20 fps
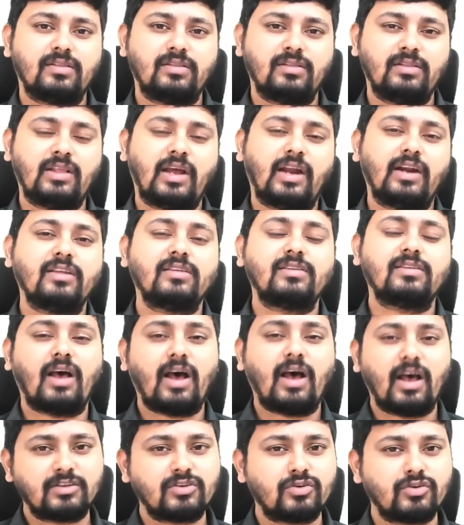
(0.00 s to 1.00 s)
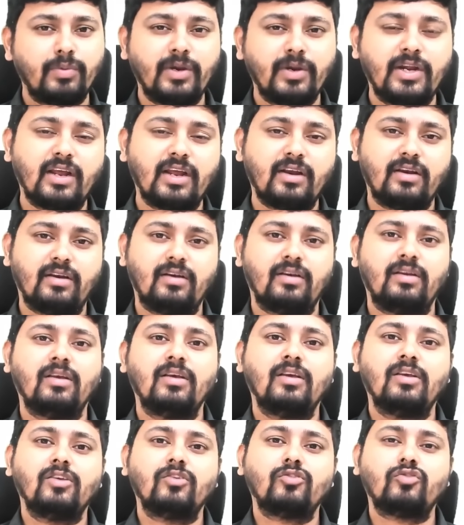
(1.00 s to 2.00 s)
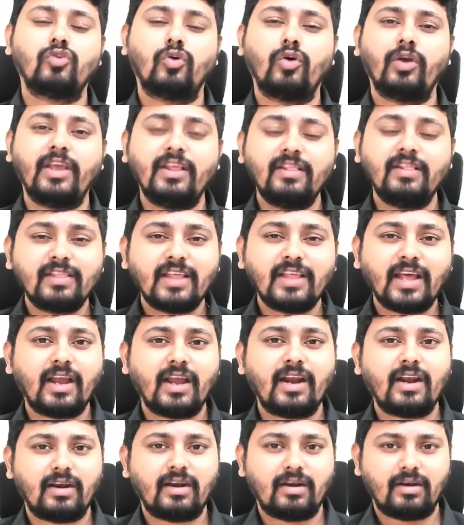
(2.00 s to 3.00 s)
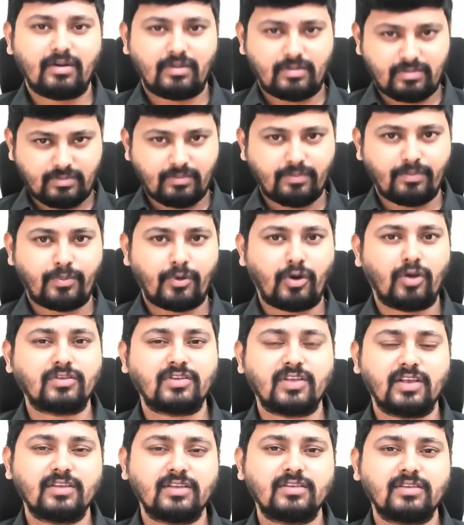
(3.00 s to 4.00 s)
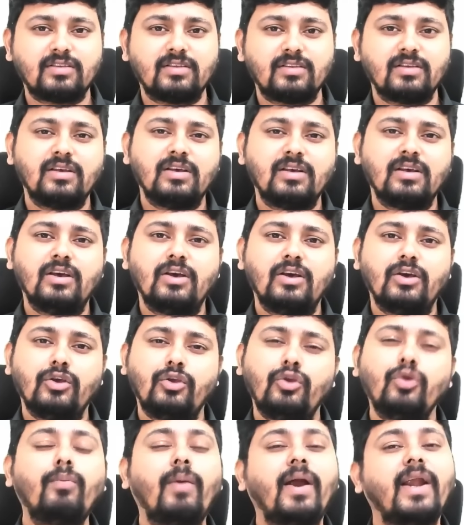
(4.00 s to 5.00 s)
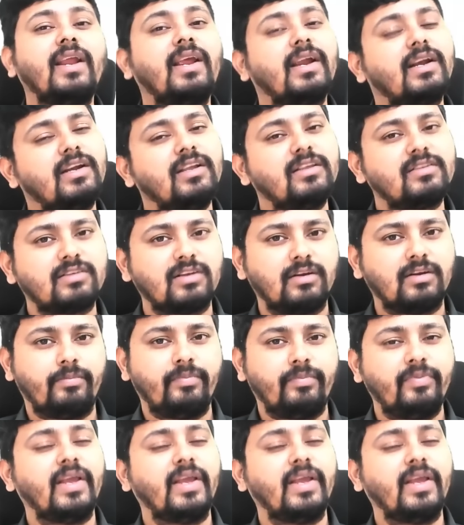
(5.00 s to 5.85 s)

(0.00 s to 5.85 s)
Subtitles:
that is asked to be done. So in their process, you might get disturbed.